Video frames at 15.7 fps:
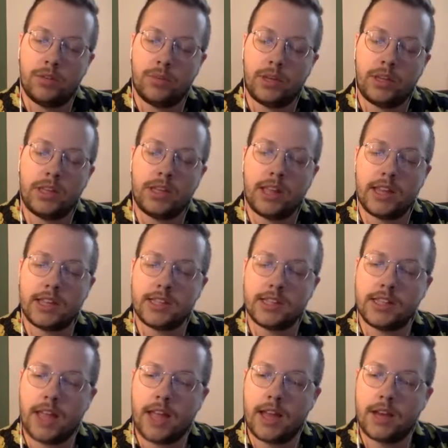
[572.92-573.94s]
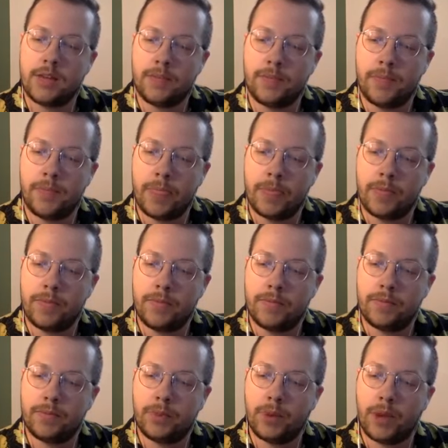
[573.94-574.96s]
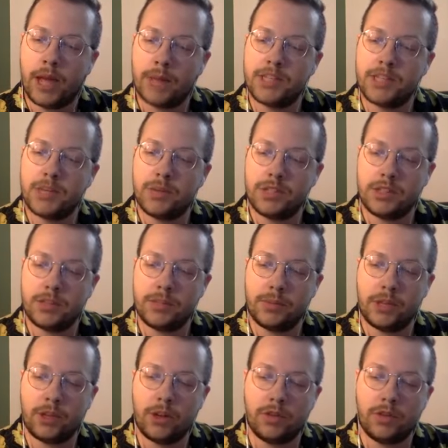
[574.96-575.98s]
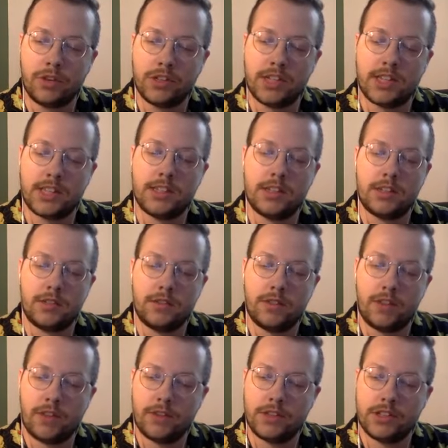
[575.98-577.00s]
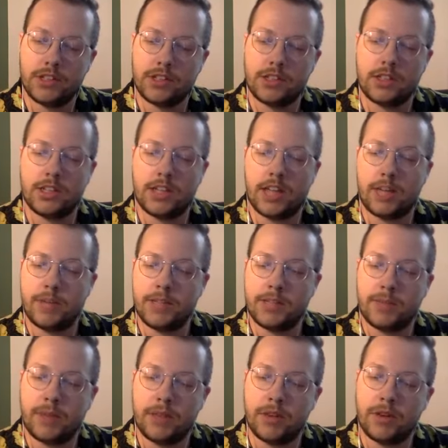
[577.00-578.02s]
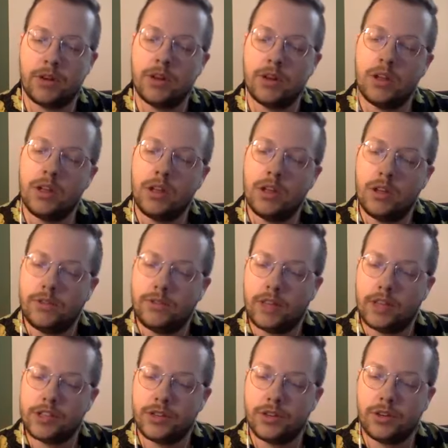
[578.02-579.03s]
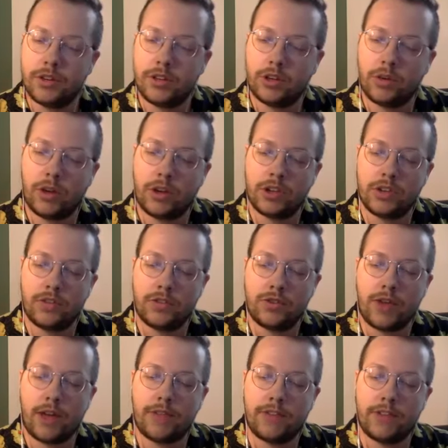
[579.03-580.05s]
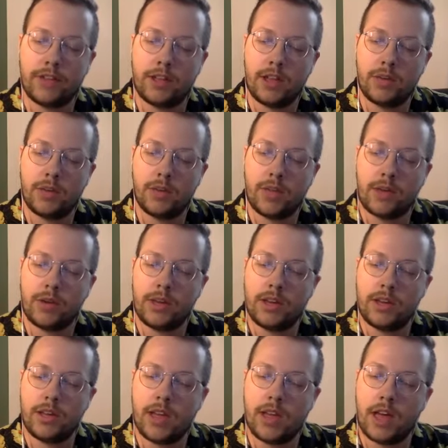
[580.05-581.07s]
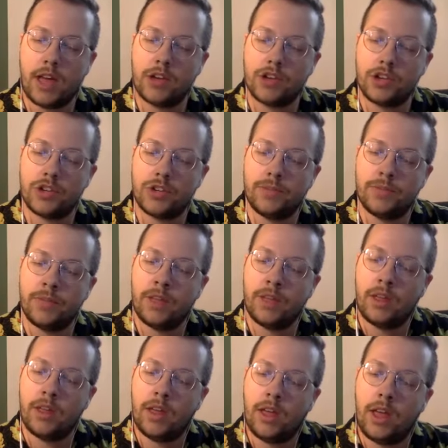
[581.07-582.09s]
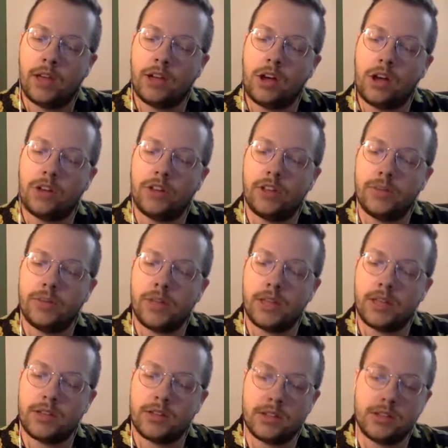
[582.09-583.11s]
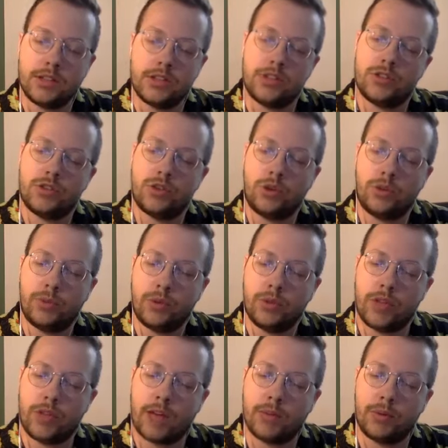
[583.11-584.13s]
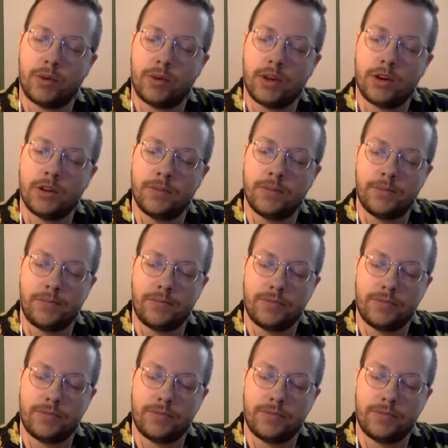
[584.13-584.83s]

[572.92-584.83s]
but he let it slide. Perhaps he was simply oversensitive ever since the time his mother, flustered in the crush of traffic and without any cash, had called him it to the toll booth operator.